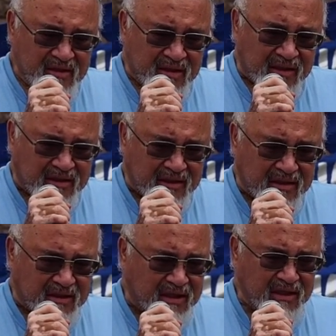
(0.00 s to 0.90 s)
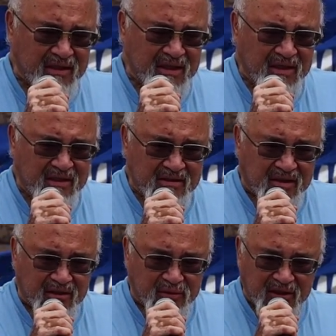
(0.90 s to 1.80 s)
And
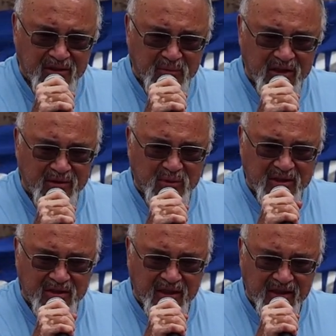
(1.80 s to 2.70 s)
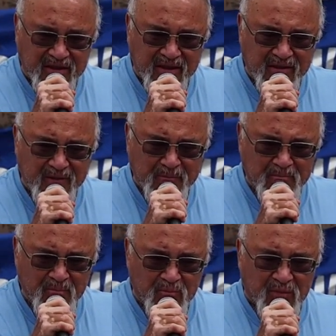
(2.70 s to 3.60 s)
it really makes me sad.
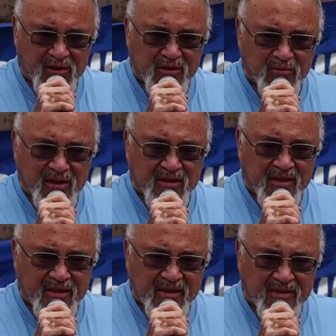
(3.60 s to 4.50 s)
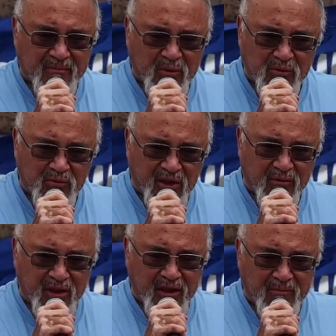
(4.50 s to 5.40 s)
But the only thing is,
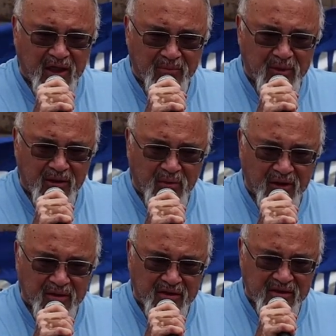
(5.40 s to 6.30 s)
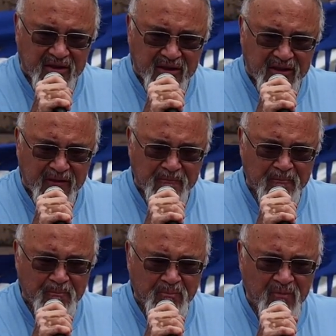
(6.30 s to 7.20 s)
what I'm happy about is
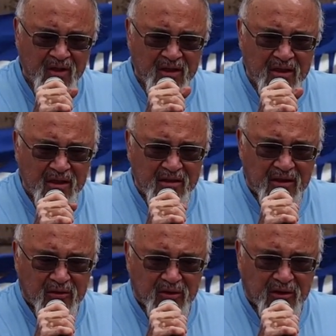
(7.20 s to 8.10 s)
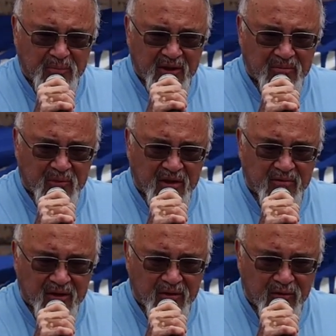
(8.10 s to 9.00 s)
they're going to put a
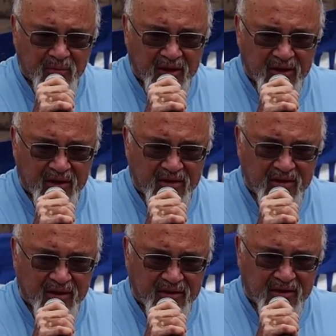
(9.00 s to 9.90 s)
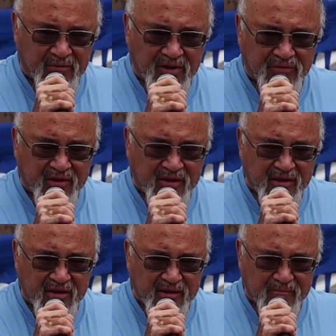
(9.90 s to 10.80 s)
mercury home on our river
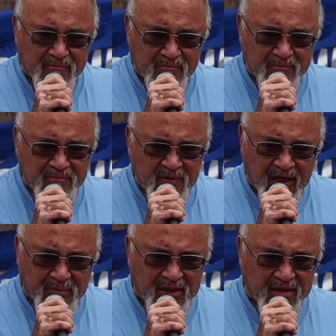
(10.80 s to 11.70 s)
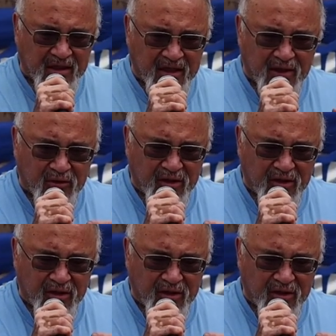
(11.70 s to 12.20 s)
system. I mean, our